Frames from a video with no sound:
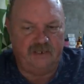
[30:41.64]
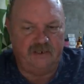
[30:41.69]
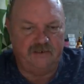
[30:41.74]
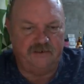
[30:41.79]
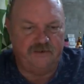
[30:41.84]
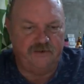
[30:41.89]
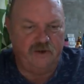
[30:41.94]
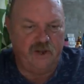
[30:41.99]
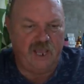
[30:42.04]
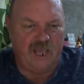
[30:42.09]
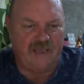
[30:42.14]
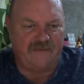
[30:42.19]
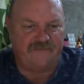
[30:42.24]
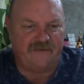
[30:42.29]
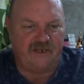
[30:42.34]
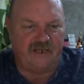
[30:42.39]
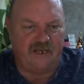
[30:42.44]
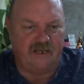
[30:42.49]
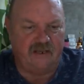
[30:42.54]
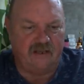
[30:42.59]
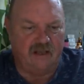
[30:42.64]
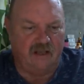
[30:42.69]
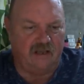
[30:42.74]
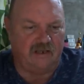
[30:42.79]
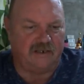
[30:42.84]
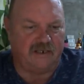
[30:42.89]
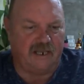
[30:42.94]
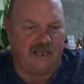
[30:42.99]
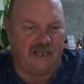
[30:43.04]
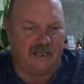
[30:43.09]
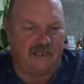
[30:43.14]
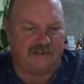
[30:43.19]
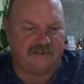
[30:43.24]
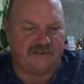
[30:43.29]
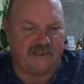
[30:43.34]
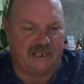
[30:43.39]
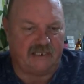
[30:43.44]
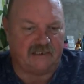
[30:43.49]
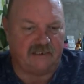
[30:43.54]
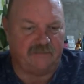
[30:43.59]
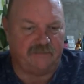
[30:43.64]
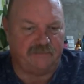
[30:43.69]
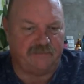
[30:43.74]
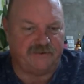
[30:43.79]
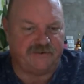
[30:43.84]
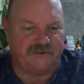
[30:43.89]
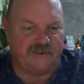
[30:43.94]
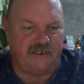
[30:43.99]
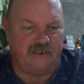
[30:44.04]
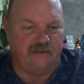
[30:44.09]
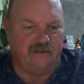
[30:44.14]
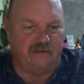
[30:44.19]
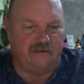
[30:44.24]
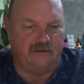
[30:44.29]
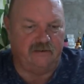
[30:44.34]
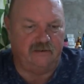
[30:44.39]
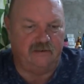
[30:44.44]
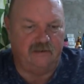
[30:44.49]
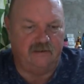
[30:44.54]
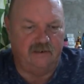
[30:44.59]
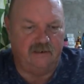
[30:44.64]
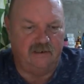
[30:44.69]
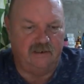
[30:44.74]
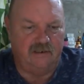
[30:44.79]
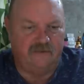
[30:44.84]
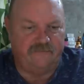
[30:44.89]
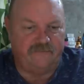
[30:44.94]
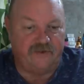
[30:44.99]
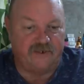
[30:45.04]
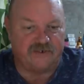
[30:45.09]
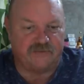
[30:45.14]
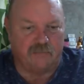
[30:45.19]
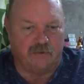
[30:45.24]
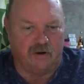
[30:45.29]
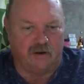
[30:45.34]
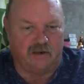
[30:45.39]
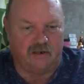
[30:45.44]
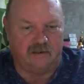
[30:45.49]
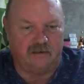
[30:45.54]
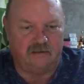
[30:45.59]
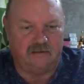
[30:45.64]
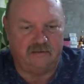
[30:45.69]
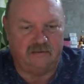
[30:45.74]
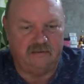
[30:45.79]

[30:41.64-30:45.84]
Do you have any contacts at the Pasile fish market?